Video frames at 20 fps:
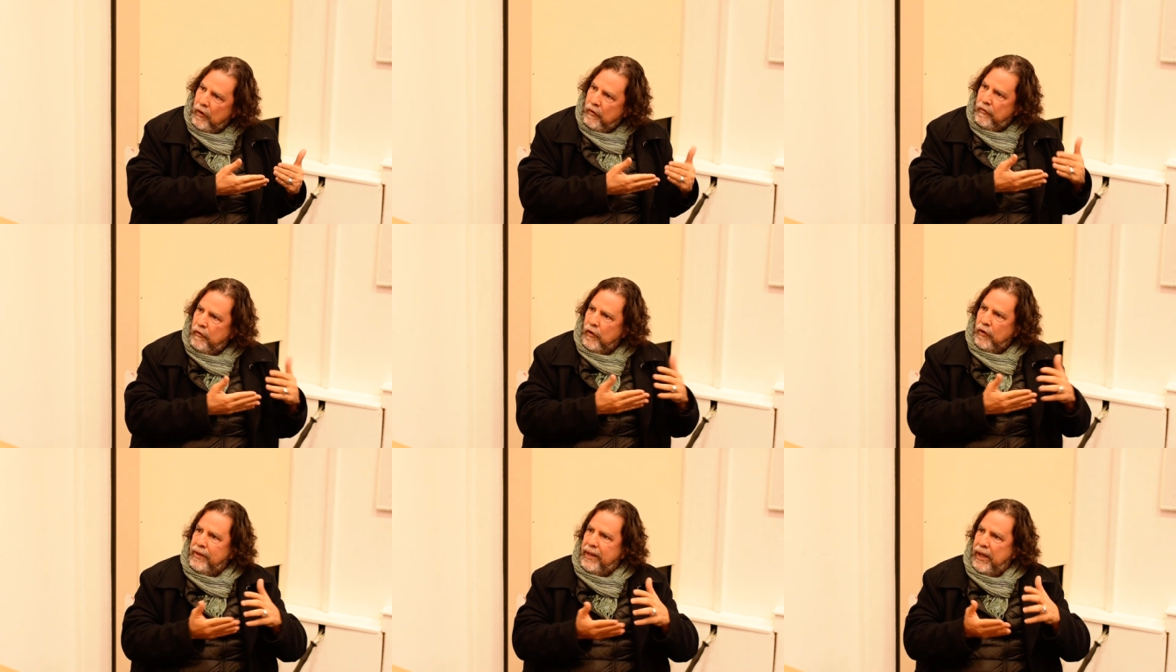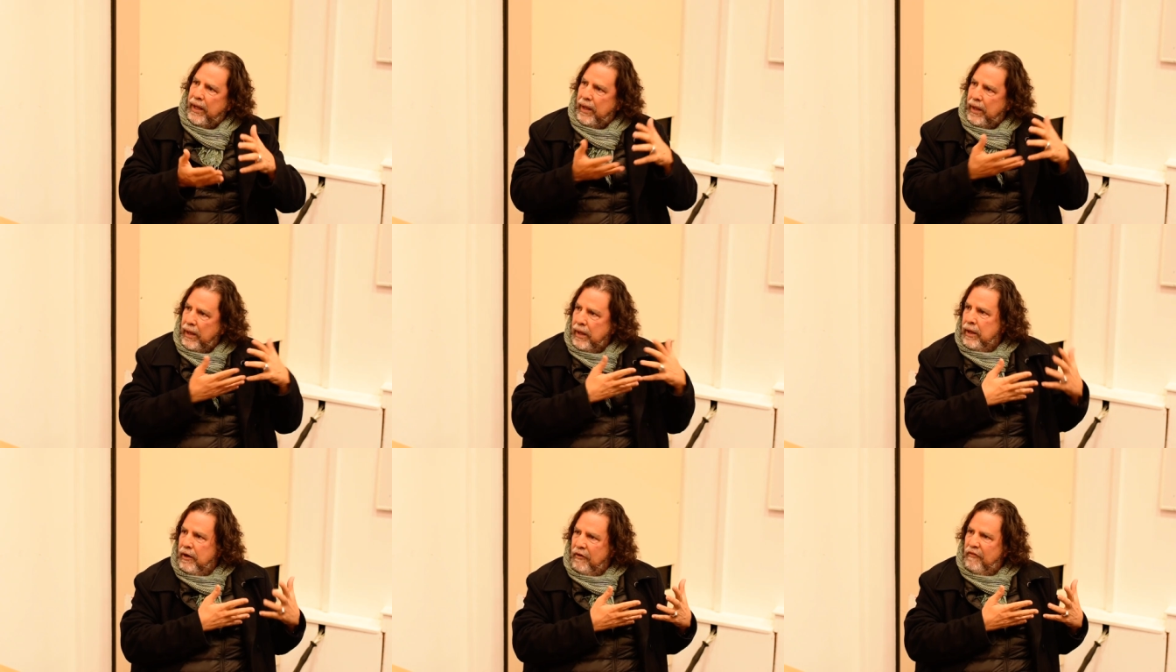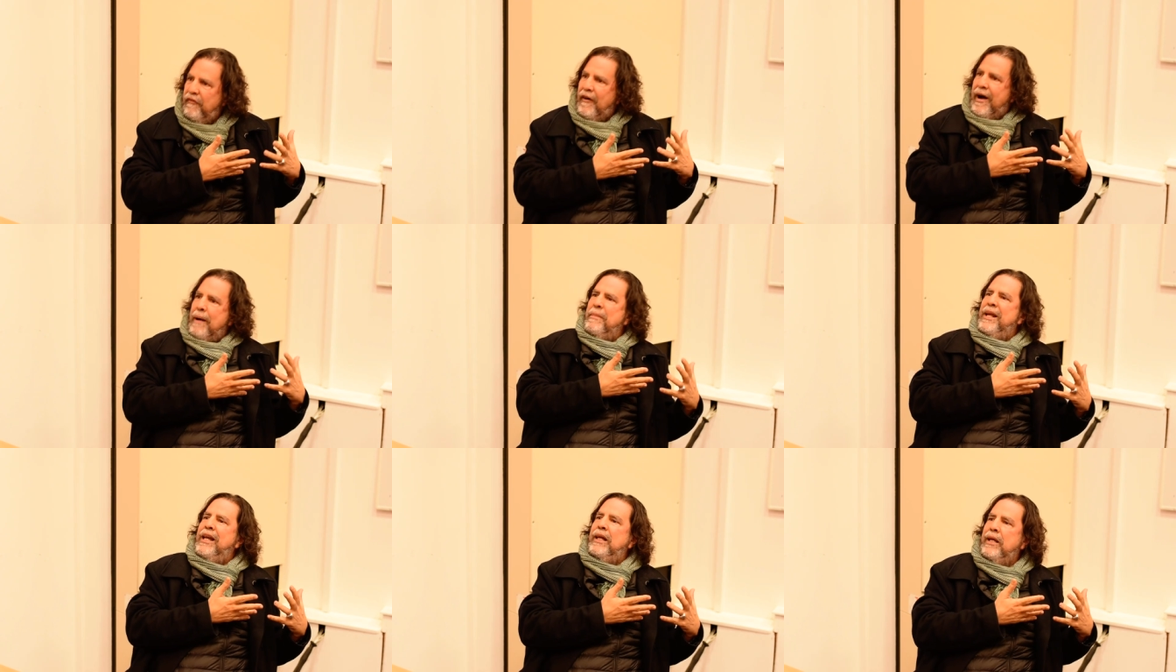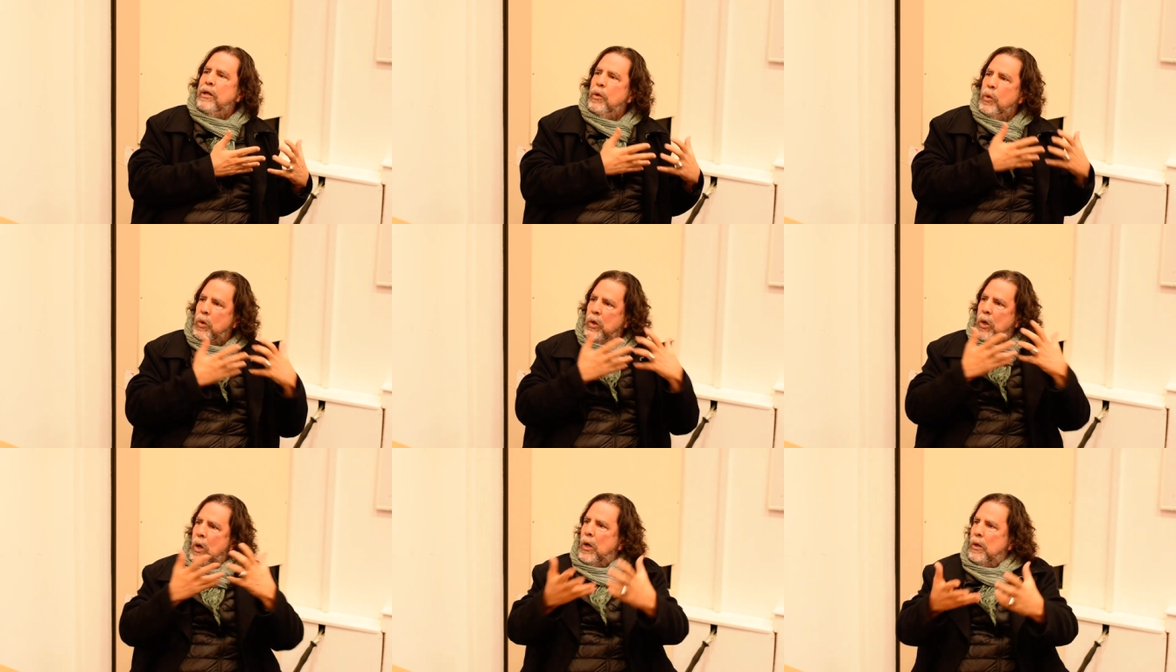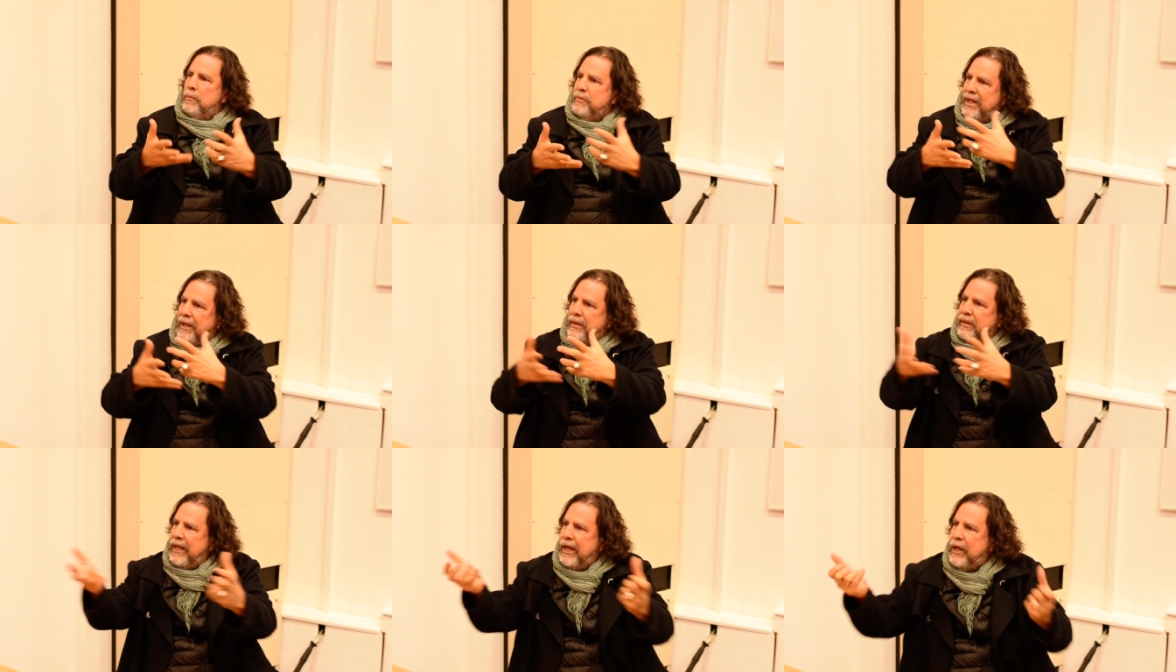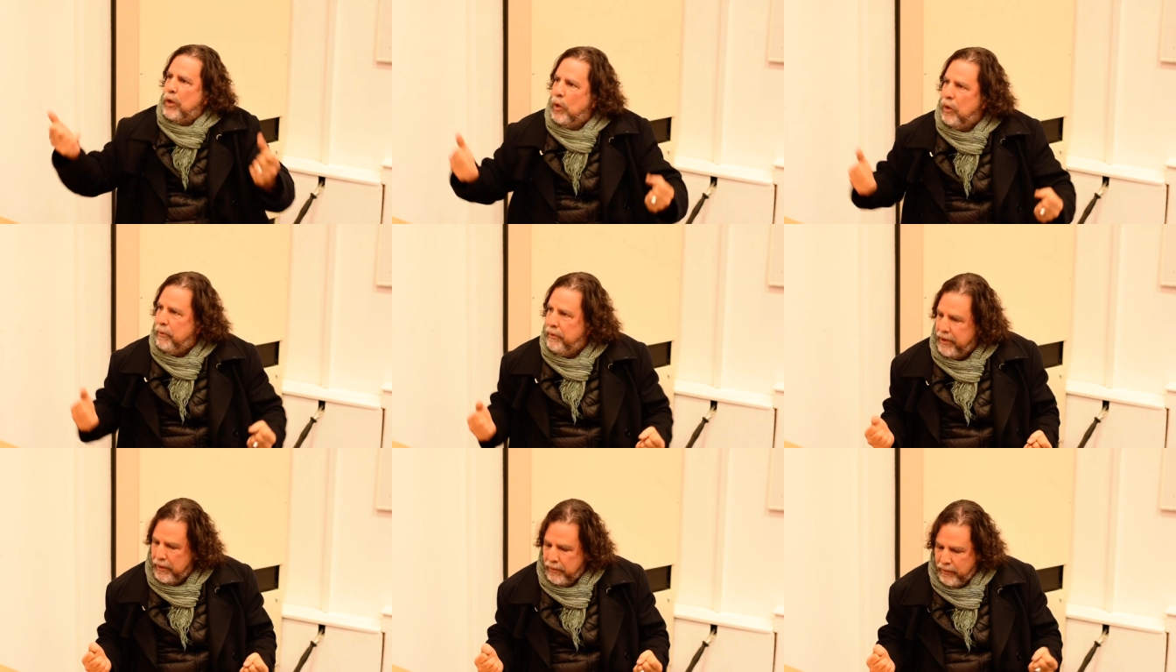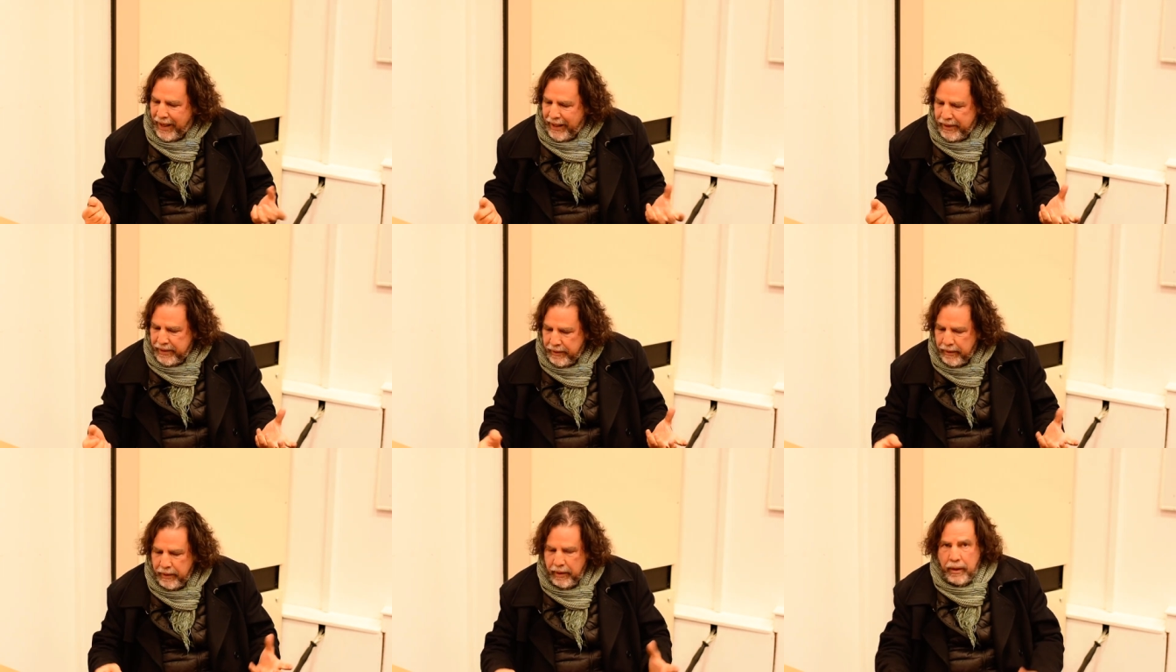For the family who comes and take over, right?